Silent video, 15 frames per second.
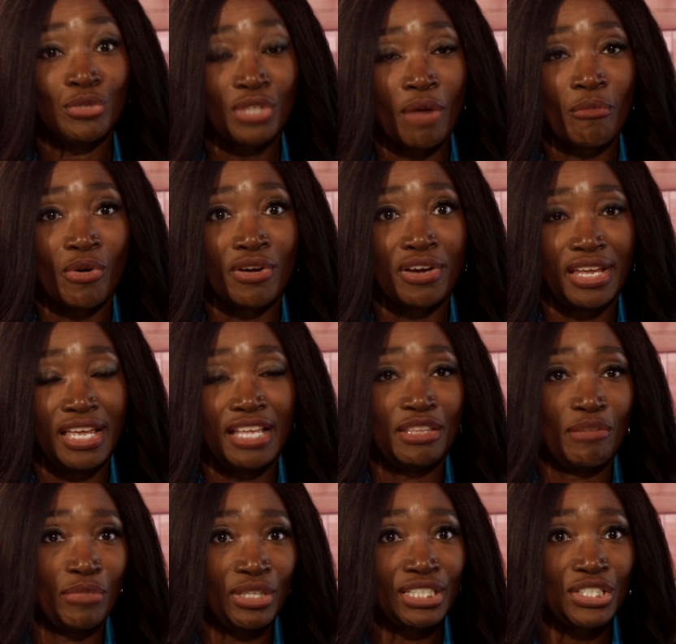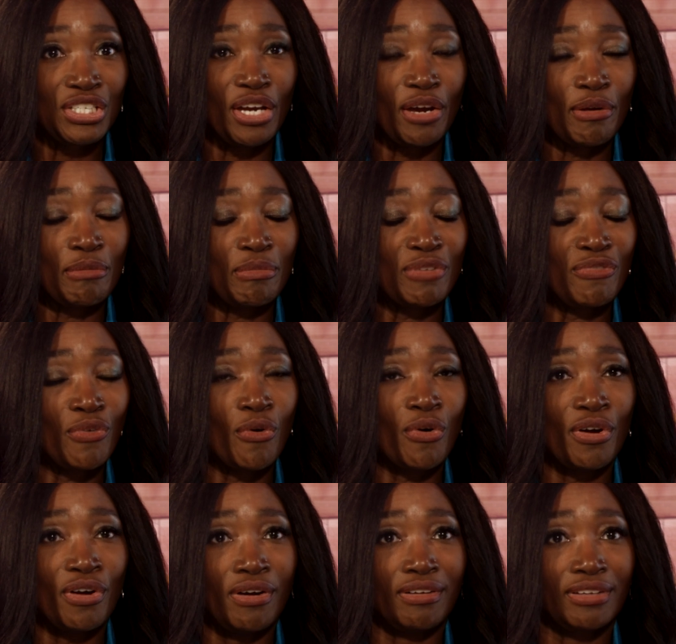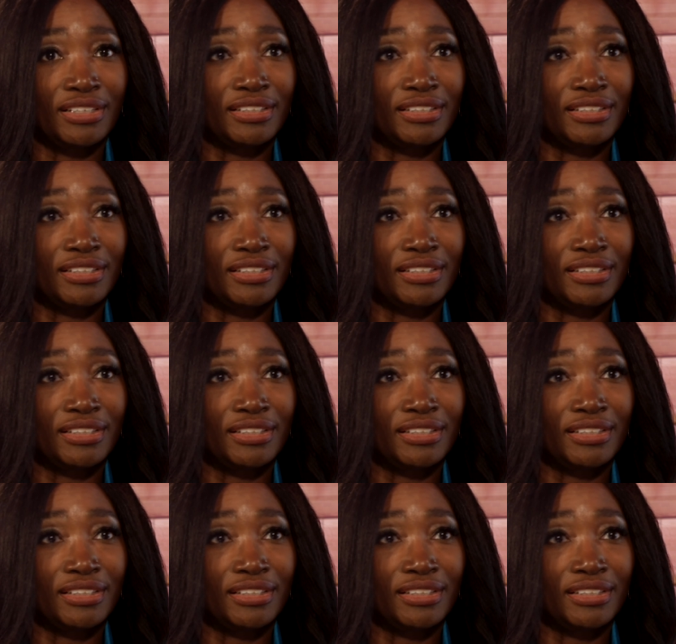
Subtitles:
that were in the military before